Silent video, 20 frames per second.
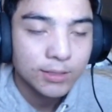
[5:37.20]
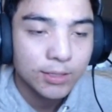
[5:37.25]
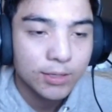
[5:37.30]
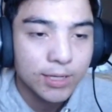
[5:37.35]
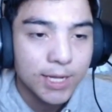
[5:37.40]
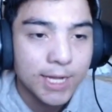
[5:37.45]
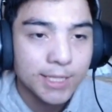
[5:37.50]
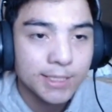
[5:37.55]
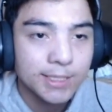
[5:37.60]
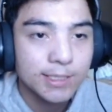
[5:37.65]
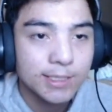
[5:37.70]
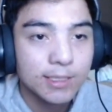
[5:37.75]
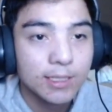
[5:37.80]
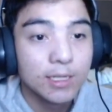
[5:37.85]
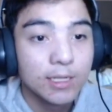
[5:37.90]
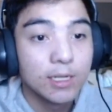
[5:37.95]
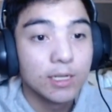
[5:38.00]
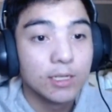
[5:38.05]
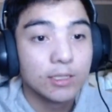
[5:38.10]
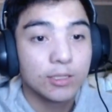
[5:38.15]
So yes,
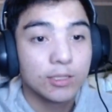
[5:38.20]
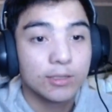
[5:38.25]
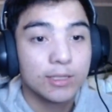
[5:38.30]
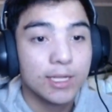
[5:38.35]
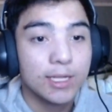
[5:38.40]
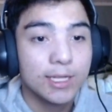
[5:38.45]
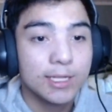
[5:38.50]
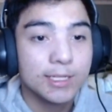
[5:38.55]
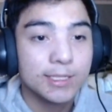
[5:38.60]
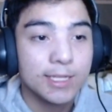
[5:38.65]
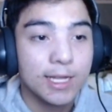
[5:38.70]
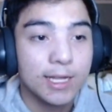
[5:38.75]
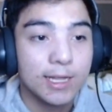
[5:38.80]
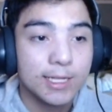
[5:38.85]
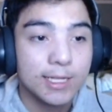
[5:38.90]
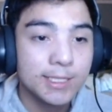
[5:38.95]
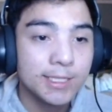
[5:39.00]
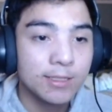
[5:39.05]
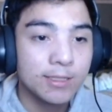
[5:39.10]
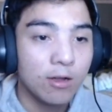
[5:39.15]
so that is the
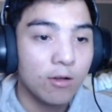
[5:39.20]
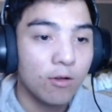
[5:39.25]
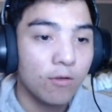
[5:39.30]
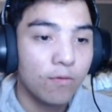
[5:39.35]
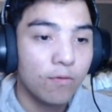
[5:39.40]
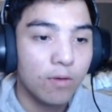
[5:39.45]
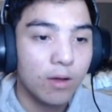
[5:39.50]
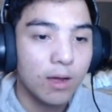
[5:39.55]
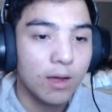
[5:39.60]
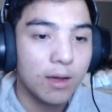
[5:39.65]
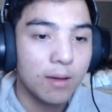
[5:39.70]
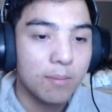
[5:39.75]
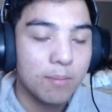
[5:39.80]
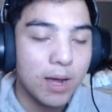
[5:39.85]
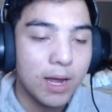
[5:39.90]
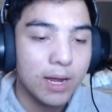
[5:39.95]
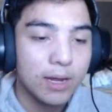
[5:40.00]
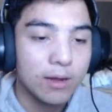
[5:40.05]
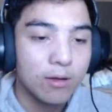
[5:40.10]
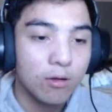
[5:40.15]
list of uh,
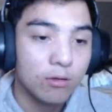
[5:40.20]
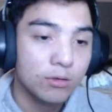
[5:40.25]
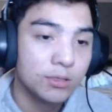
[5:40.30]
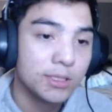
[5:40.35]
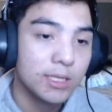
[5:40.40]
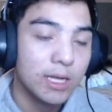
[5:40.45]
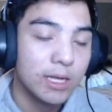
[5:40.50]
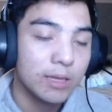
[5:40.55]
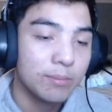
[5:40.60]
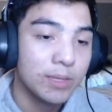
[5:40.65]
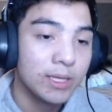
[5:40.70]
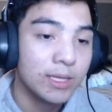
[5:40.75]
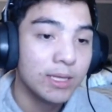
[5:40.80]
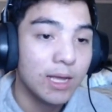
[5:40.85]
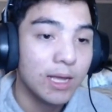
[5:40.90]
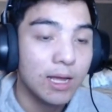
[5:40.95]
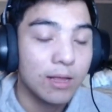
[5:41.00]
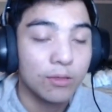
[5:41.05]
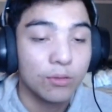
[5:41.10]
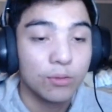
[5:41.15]
by alt admin
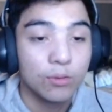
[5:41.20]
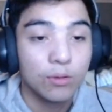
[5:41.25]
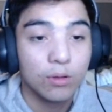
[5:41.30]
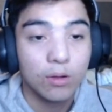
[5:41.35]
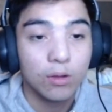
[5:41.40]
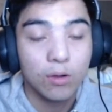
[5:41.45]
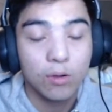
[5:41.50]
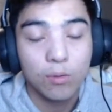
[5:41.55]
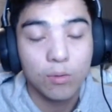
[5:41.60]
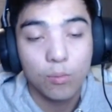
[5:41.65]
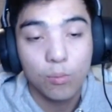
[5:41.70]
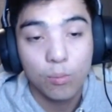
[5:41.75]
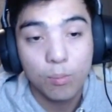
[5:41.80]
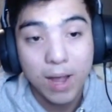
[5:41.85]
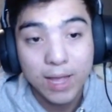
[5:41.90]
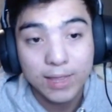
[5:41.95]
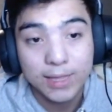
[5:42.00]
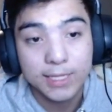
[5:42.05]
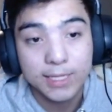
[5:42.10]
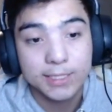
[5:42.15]
and uh,
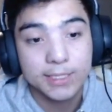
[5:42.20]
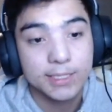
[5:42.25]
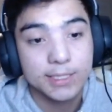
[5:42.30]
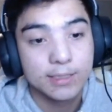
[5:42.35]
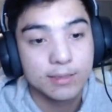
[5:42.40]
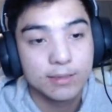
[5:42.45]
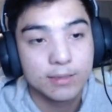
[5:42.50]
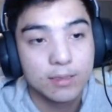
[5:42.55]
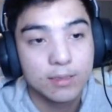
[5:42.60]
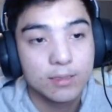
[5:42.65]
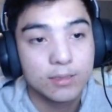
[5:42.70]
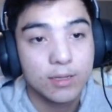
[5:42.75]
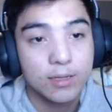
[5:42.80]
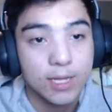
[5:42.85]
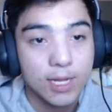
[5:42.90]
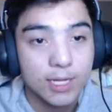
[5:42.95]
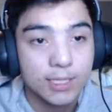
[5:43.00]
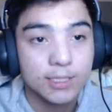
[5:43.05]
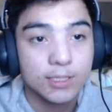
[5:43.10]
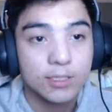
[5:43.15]
bandits. So
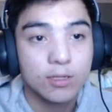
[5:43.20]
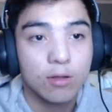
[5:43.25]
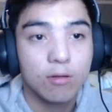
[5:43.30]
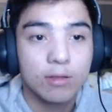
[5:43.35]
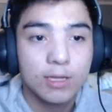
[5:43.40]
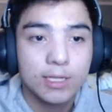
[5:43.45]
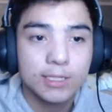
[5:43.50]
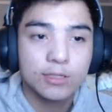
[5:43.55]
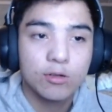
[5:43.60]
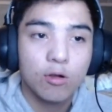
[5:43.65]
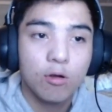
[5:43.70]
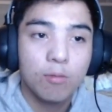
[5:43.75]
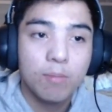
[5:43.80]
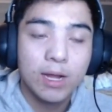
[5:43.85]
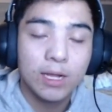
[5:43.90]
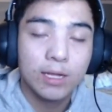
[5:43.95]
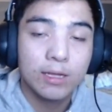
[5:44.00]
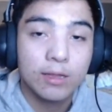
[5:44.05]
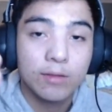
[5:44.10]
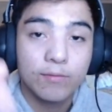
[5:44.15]
yes, so let's go
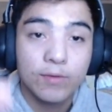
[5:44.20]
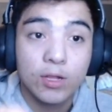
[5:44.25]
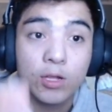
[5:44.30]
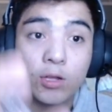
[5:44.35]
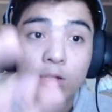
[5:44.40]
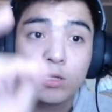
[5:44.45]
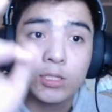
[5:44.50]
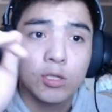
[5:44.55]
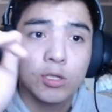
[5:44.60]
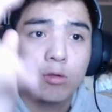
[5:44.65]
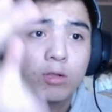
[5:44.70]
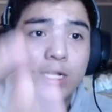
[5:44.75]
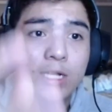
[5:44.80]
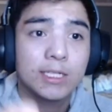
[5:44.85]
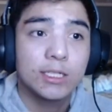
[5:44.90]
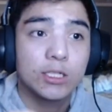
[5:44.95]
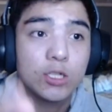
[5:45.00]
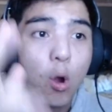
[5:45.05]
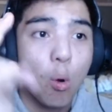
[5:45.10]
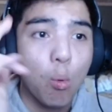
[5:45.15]
back in the video. So
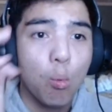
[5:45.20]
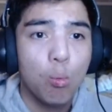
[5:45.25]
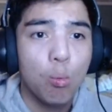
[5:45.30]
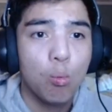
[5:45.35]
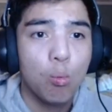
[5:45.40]
let's go.